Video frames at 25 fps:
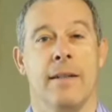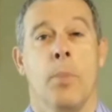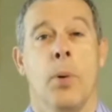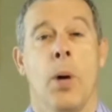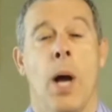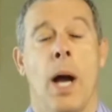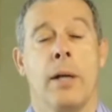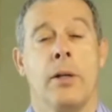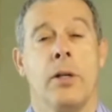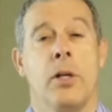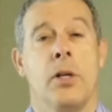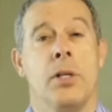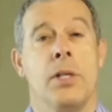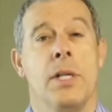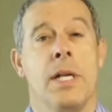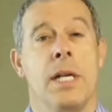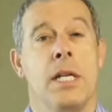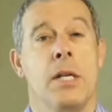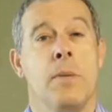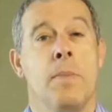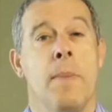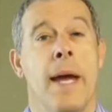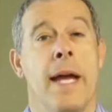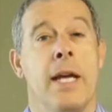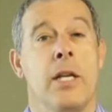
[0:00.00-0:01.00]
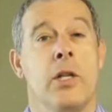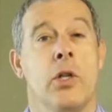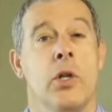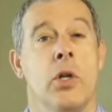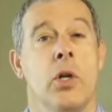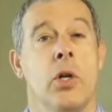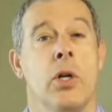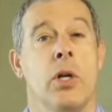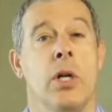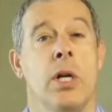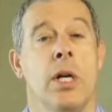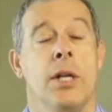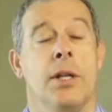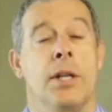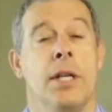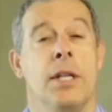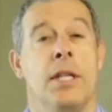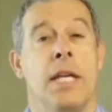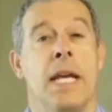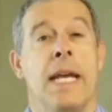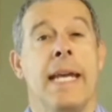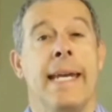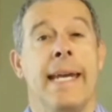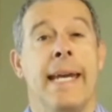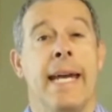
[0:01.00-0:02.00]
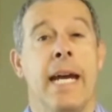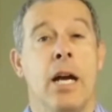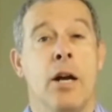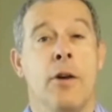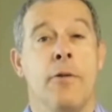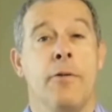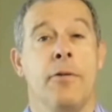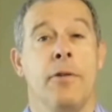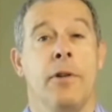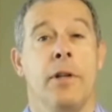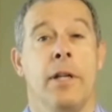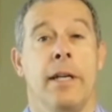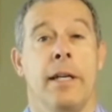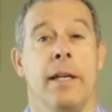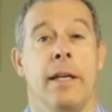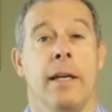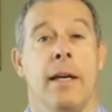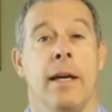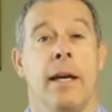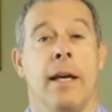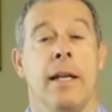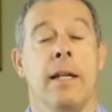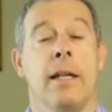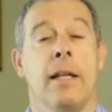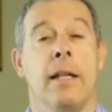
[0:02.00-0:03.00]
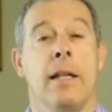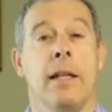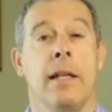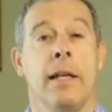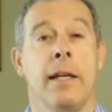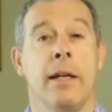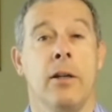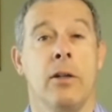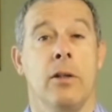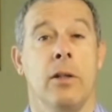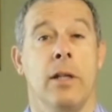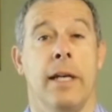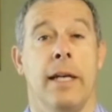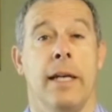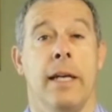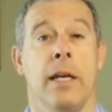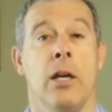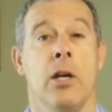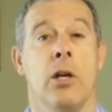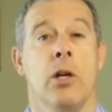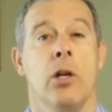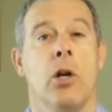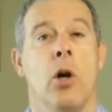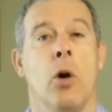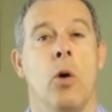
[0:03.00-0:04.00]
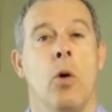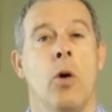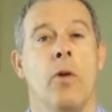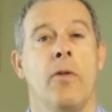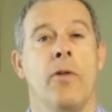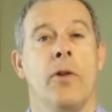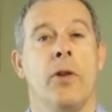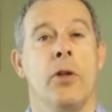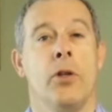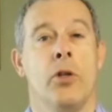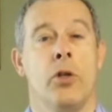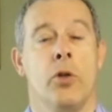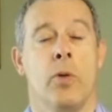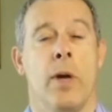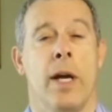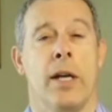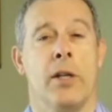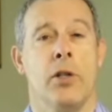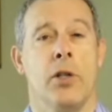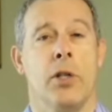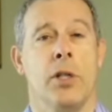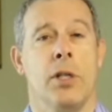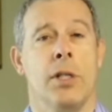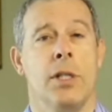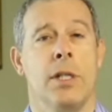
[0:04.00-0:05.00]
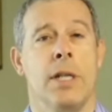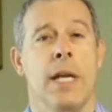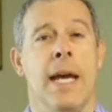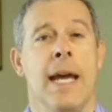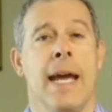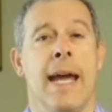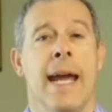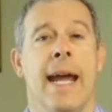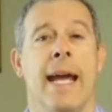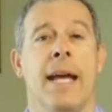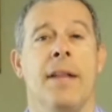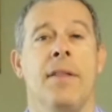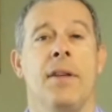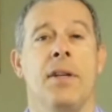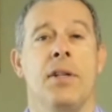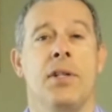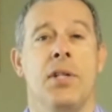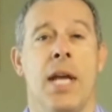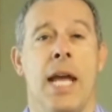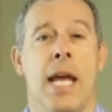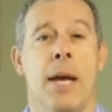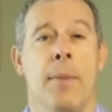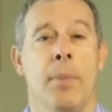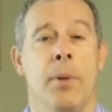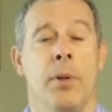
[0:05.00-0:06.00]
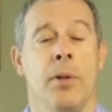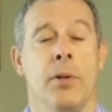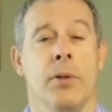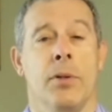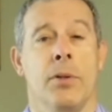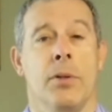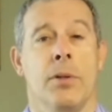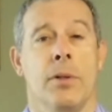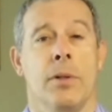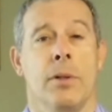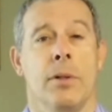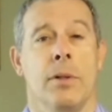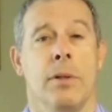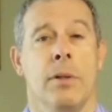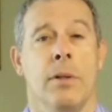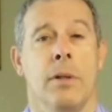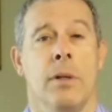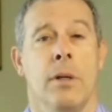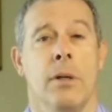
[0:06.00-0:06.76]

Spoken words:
Proctors need to make sure that they carefully and clearly go over the directions and the samples,